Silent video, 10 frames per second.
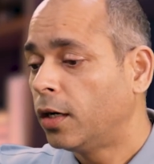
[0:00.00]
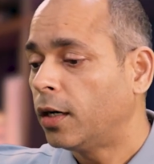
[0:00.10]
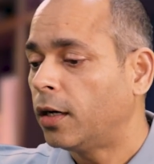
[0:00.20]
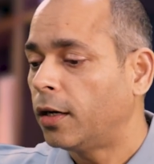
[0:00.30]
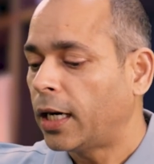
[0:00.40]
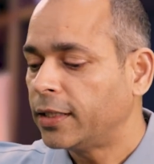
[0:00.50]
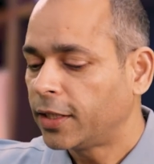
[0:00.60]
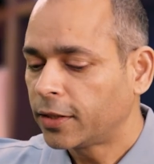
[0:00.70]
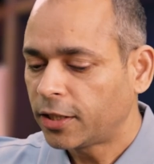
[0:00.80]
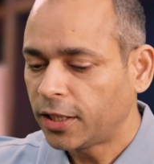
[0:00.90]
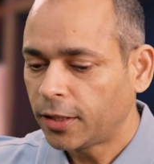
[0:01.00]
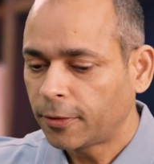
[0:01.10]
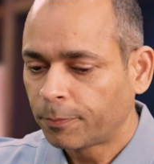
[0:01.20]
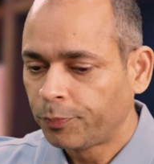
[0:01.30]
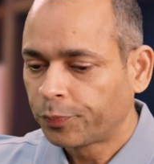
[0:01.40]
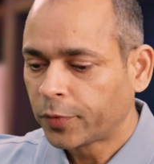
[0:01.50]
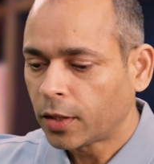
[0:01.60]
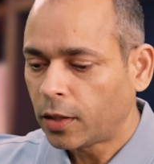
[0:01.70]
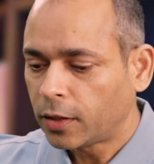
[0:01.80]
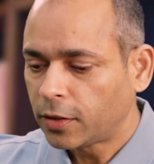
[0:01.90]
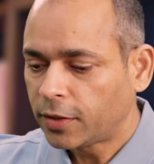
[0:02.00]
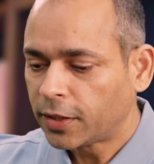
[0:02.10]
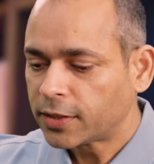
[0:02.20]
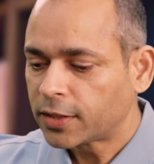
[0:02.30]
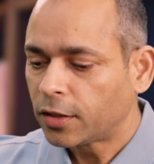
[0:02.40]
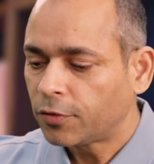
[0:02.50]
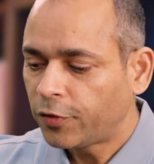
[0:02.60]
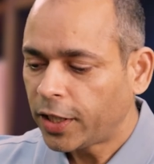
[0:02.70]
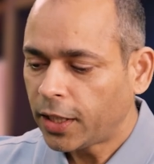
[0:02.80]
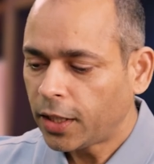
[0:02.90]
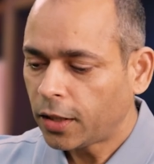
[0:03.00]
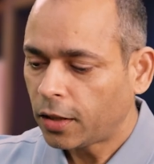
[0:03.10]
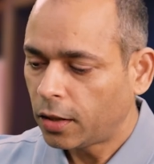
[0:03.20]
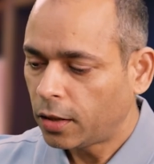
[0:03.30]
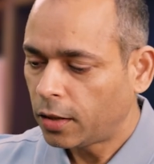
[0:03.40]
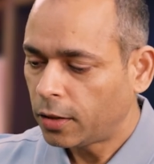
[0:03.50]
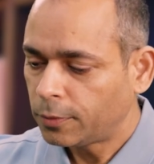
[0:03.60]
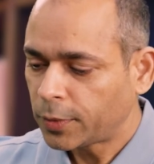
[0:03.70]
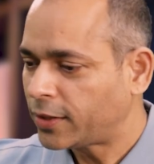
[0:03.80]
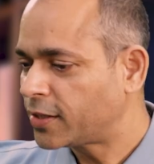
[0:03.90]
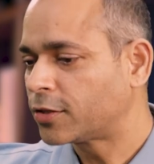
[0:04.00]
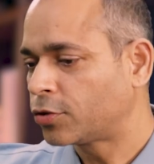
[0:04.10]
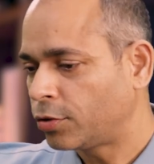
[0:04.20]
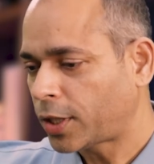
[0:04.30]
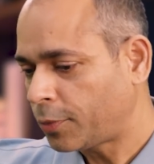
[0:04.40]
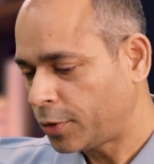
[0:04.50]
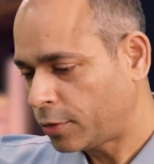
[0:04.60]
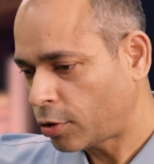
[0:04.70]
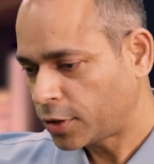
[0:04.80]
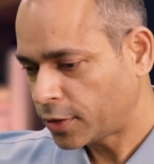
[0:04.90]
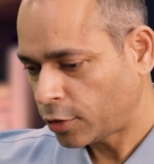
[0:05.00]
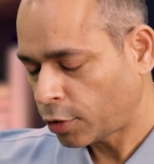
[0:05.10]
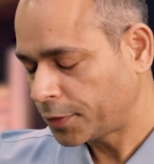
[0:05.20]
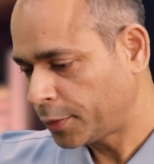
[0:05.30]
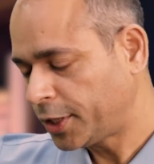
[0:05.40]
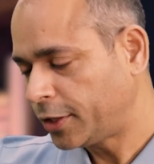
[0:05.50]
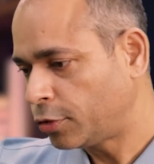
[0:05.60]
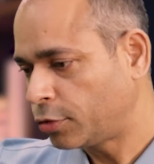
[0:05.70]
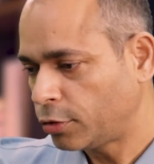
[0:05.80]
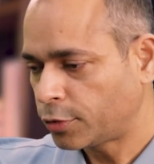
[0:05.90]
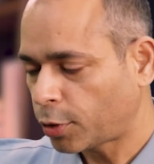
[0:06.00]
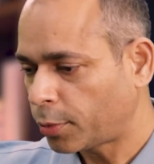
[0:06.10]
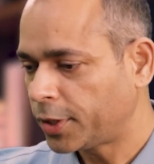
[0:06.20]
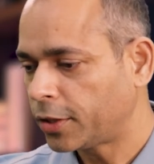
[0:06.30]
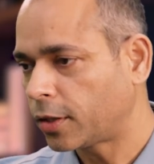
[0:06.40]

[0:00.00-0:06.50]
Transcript: I think the other thing is that the way, and this is going to happen not just in observability rules, probably